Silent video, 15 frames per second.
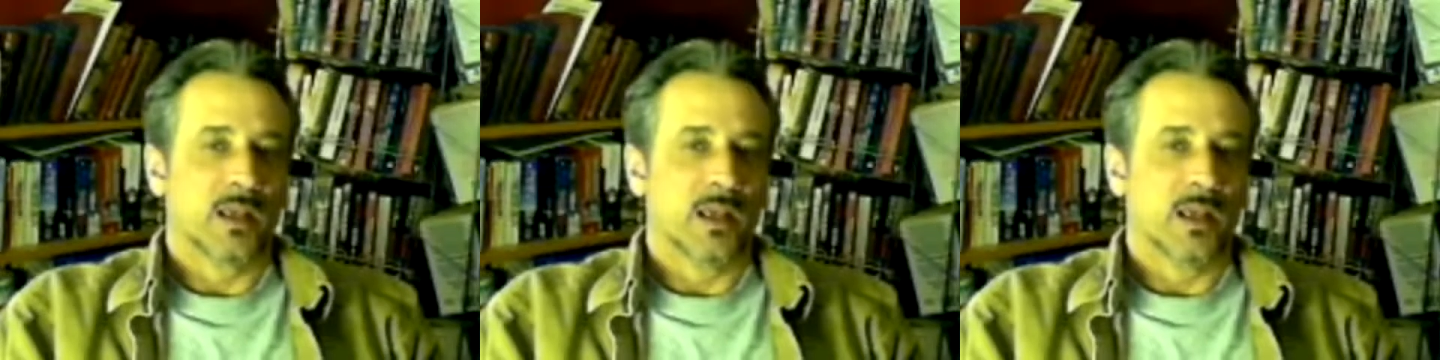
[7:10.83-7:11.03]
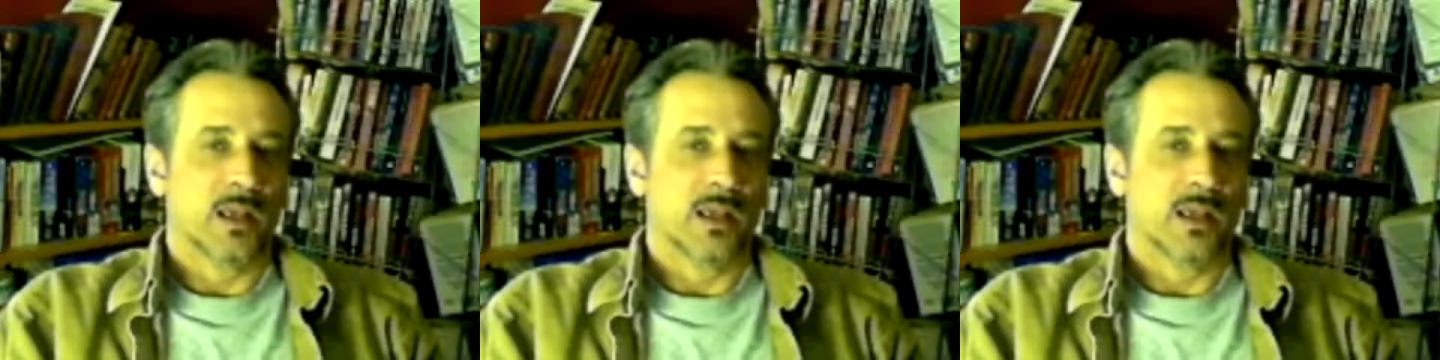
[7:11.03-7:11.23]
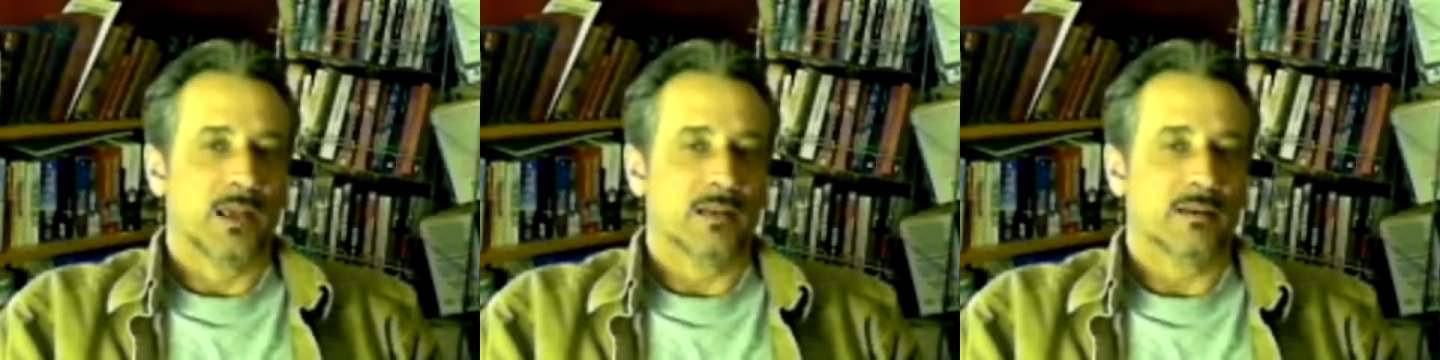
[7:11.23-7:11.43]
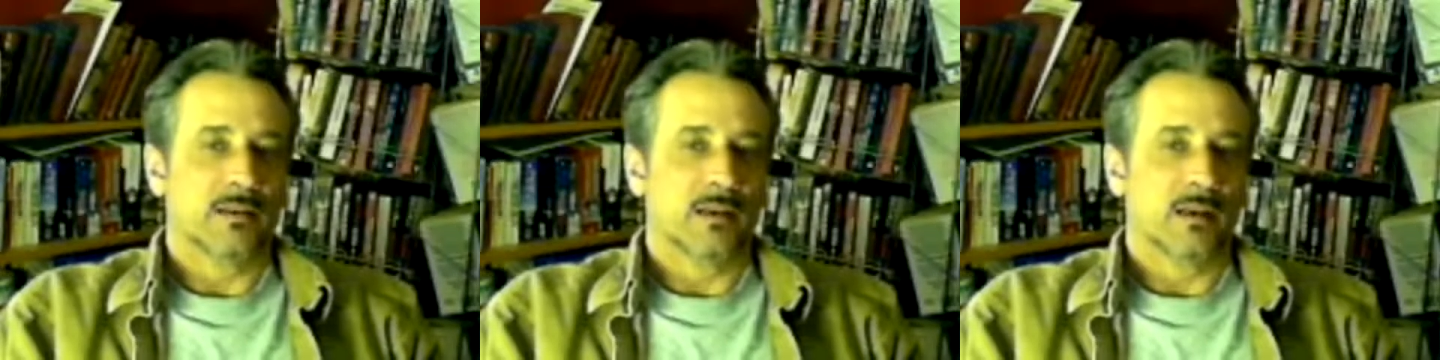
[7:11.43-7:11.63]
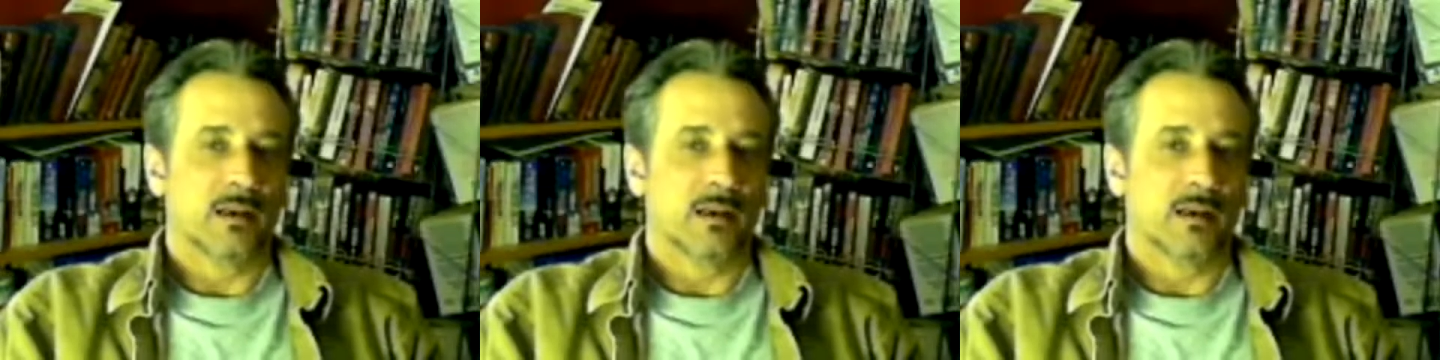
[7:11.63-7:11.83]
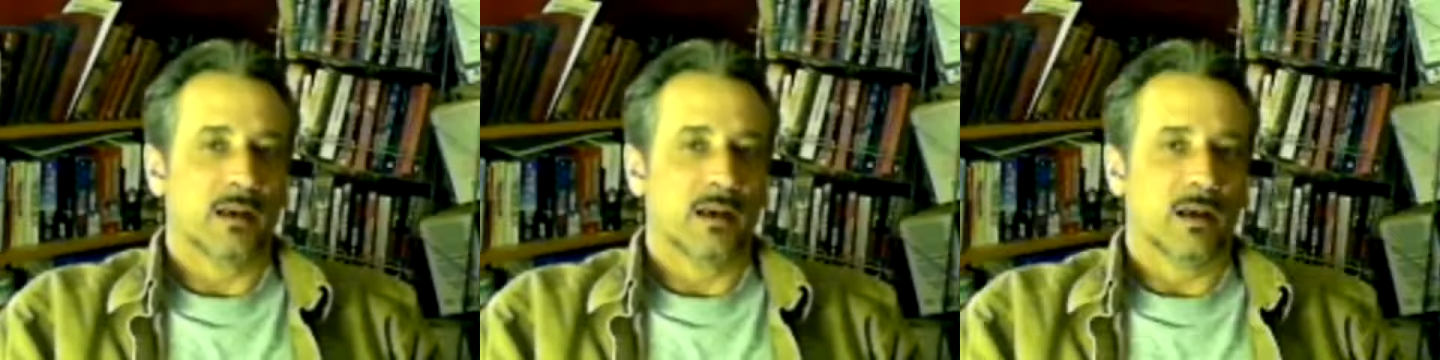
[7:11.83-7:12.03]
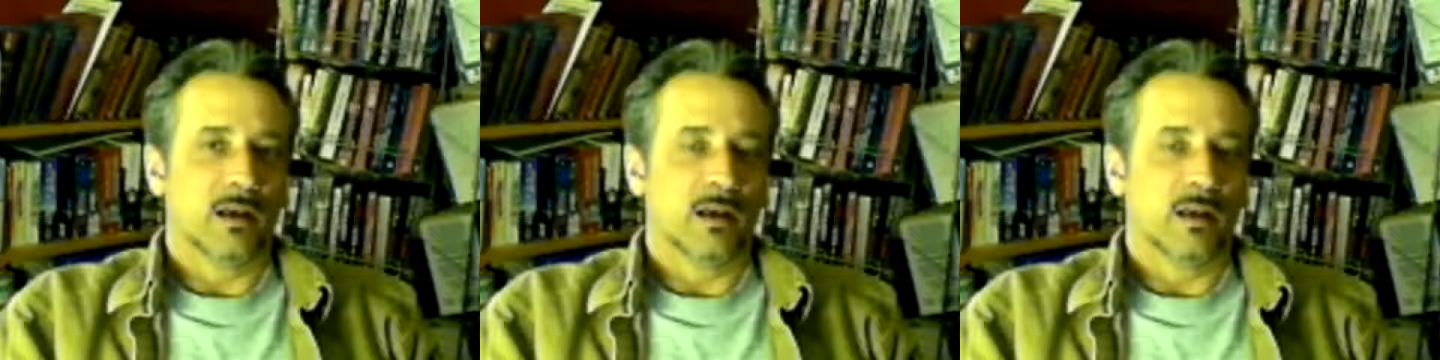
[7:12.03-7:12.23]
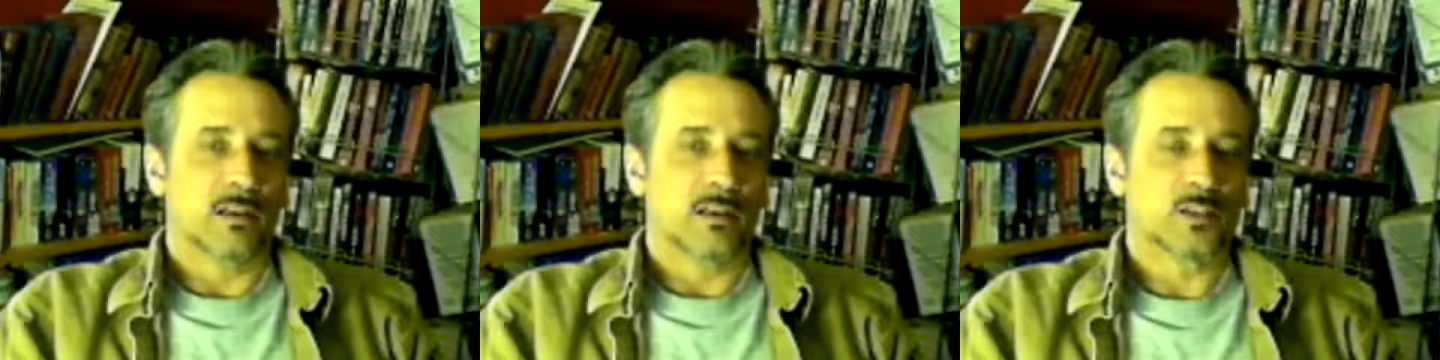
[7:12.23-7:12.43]
And
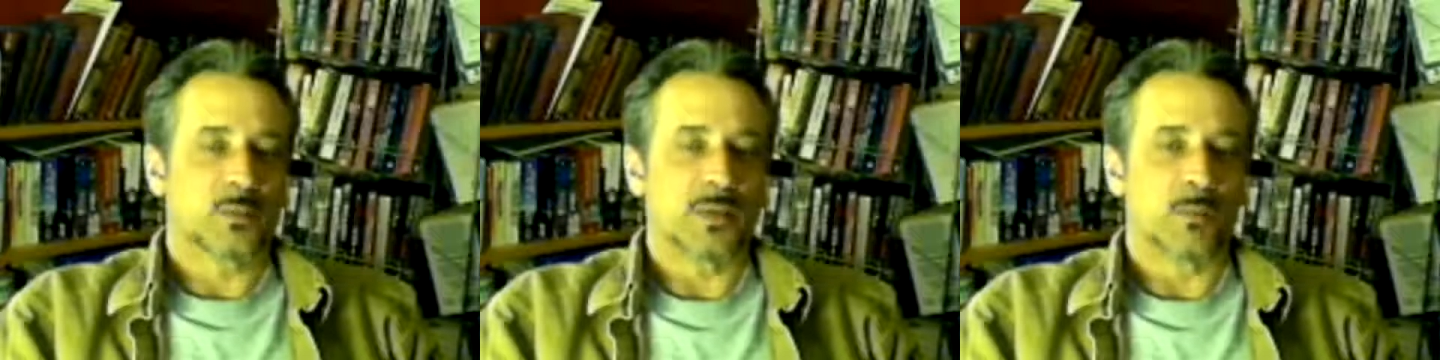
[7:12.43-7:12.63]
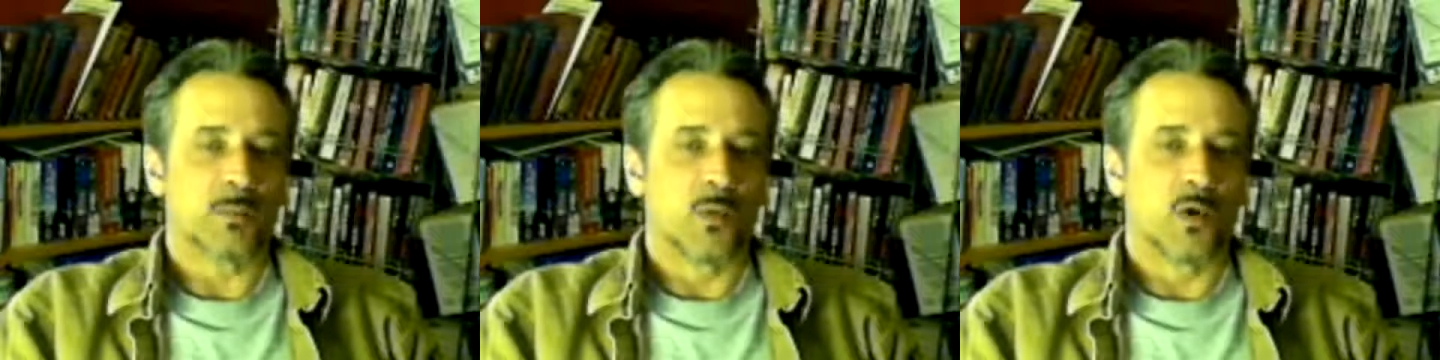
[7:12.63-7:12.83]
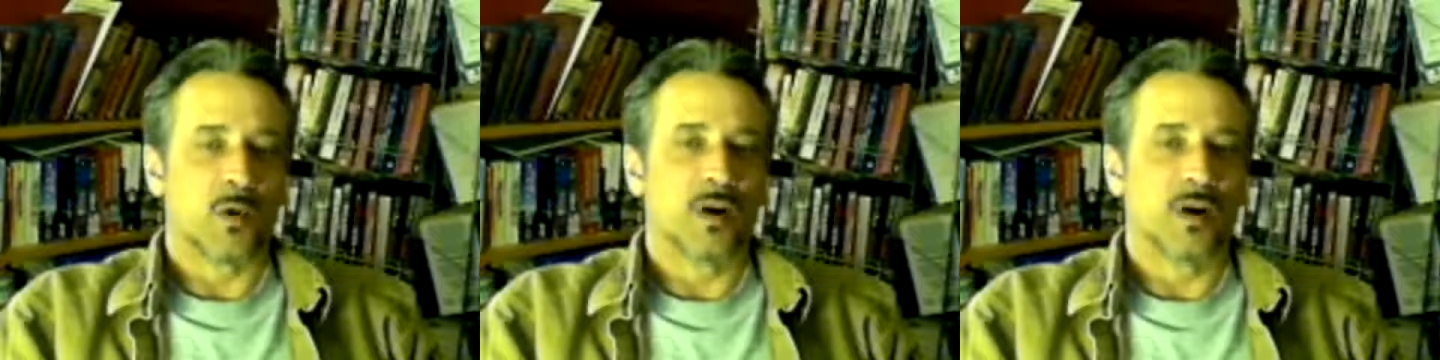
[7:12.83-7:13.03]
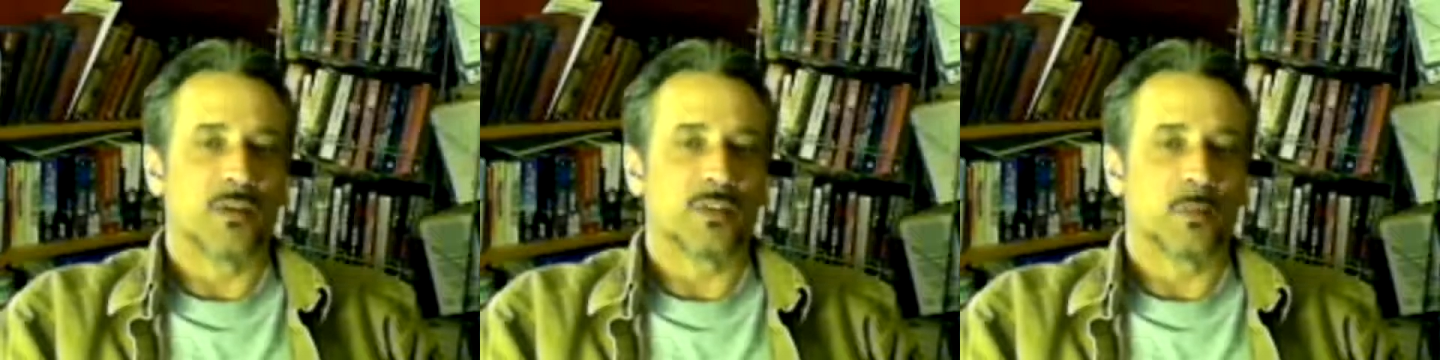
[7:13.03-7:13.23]
I'll speak more about